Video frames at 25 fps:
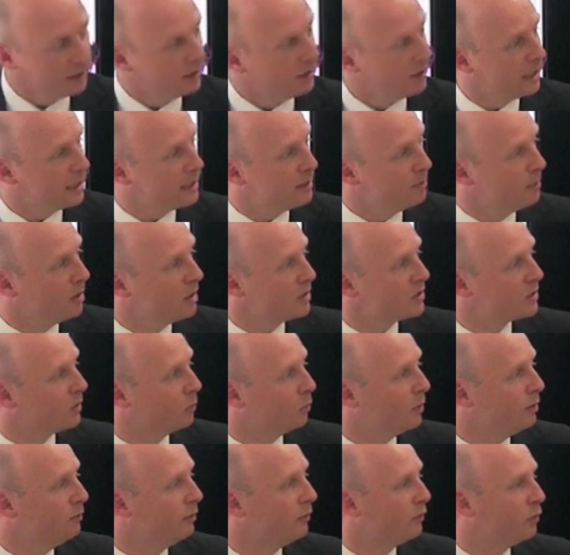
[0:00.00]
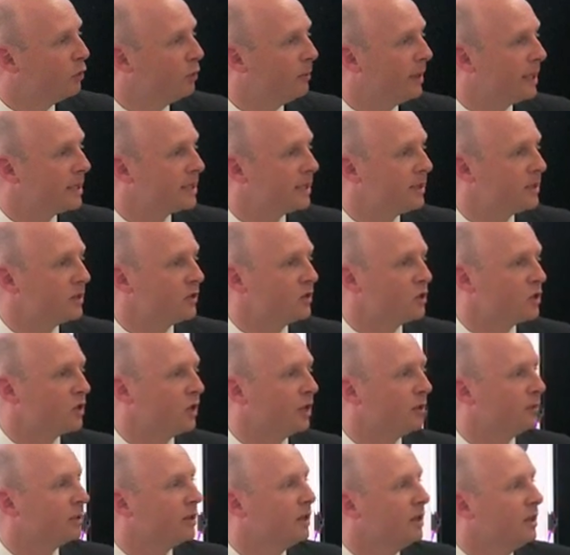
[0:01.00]
It demands that we reform our
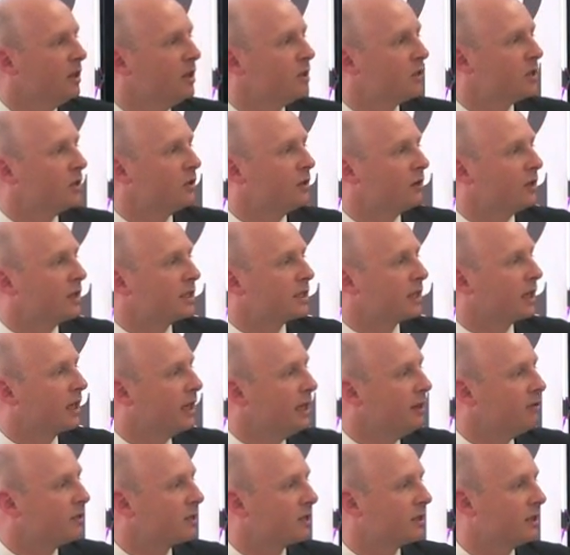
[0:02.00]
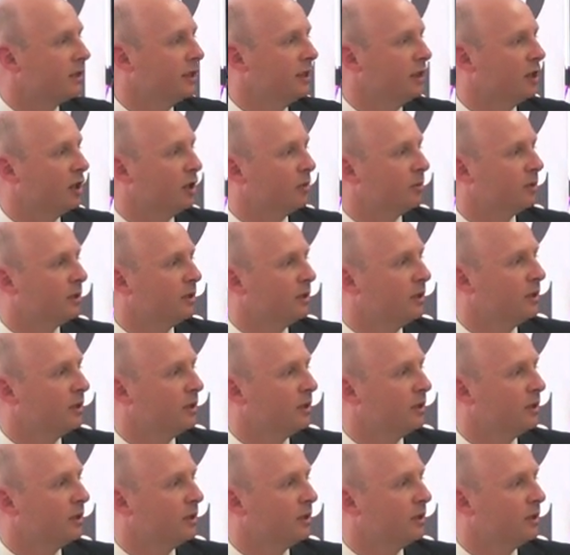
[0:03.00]
citizenship so that there's a clearer sign-up